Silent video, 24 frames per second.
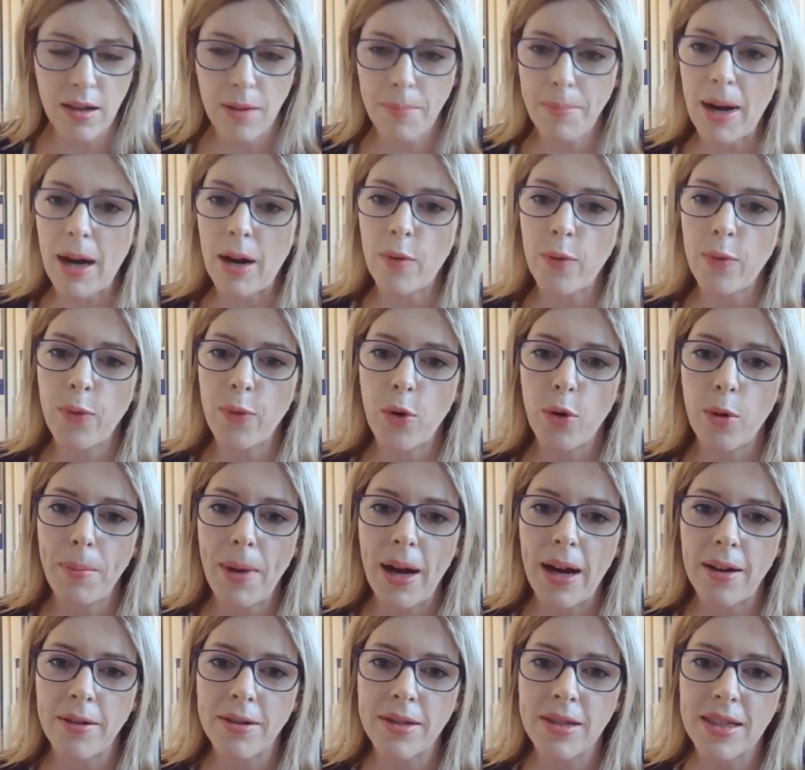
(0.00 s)
about
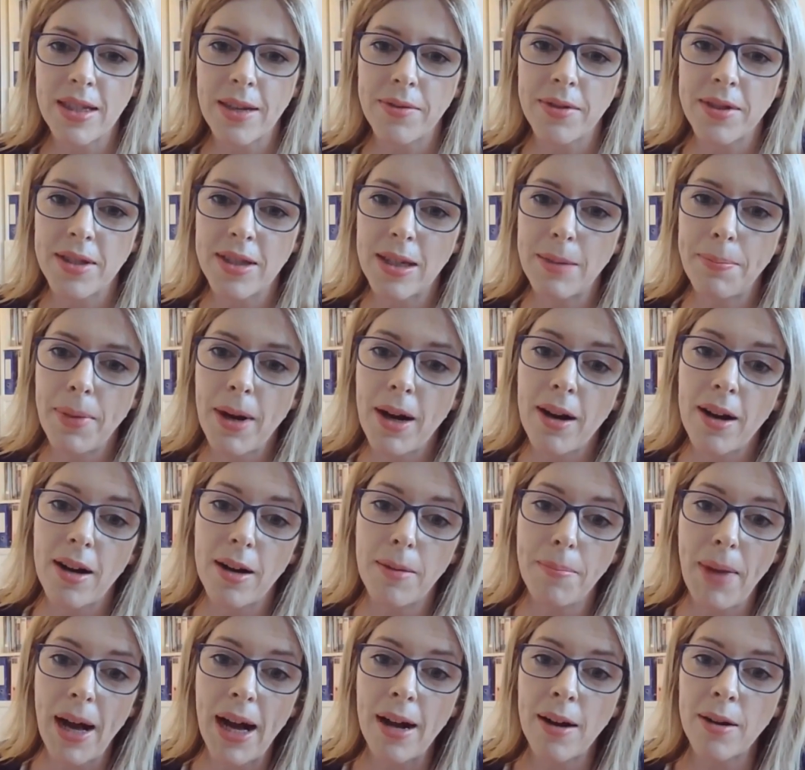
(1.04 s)
£4.70
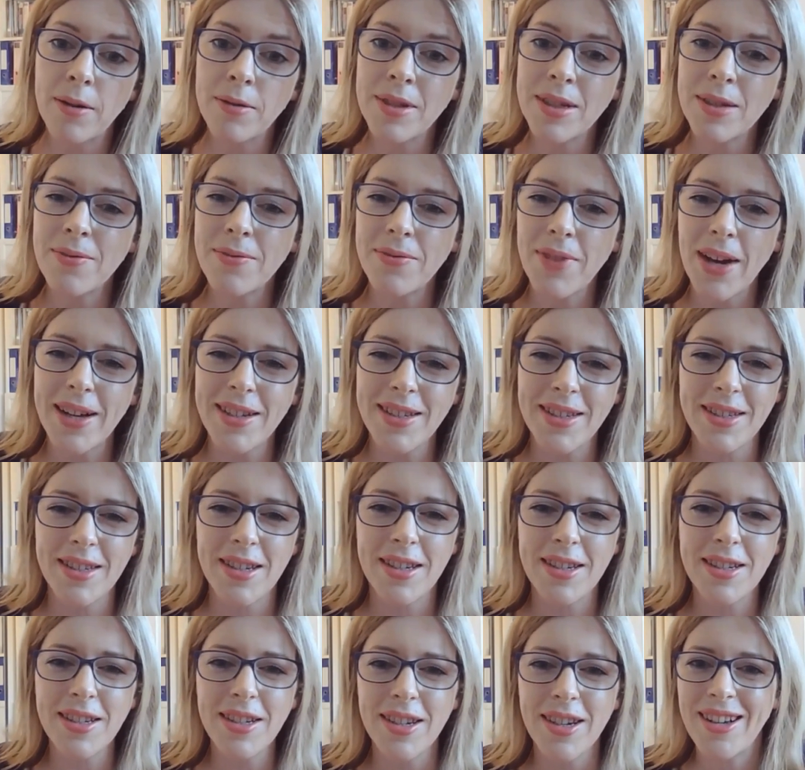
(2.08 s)
per pound
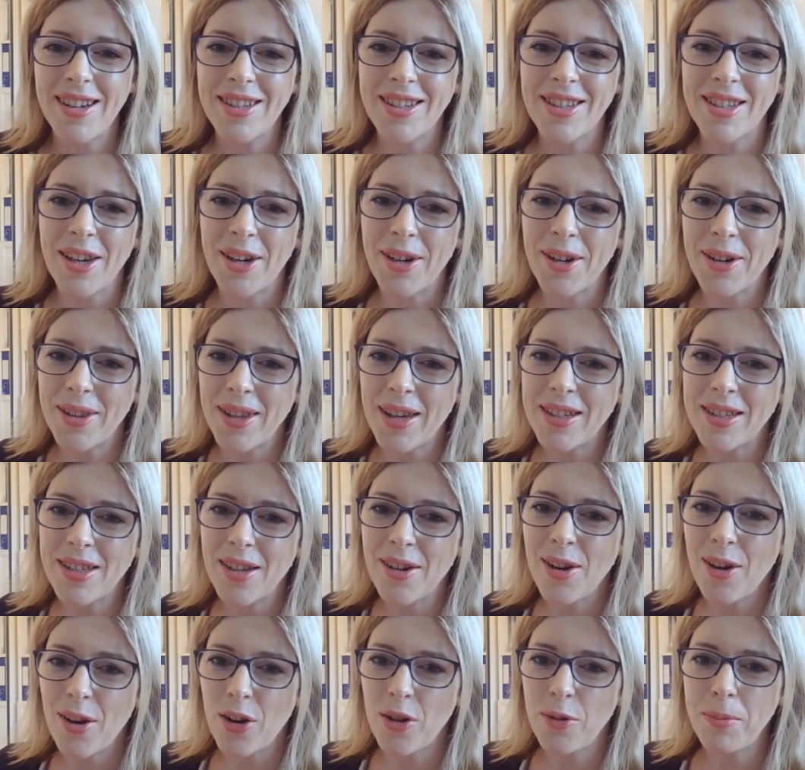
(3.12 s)
invested. So there's a
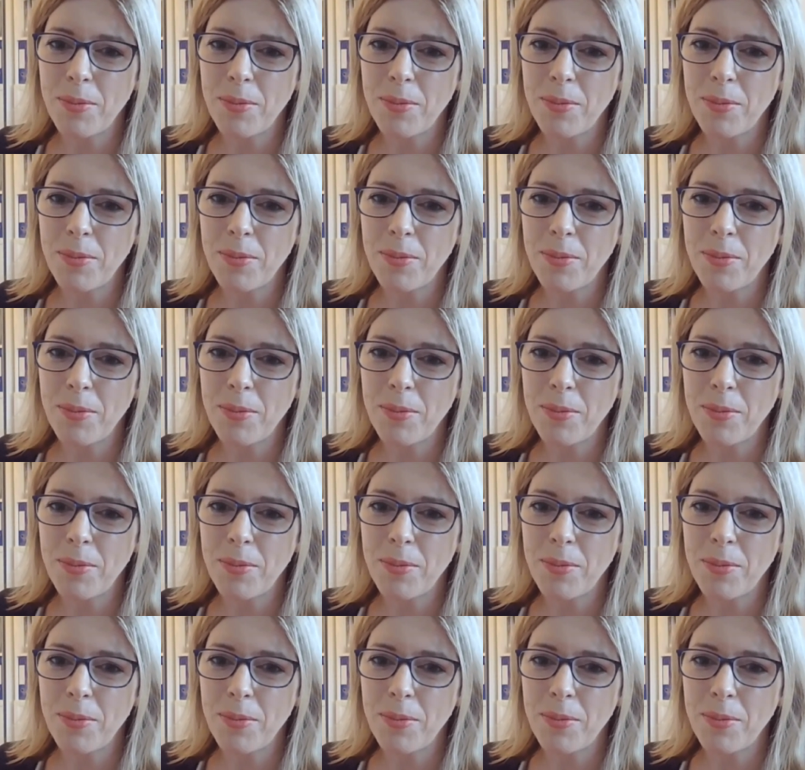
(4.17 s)
lot of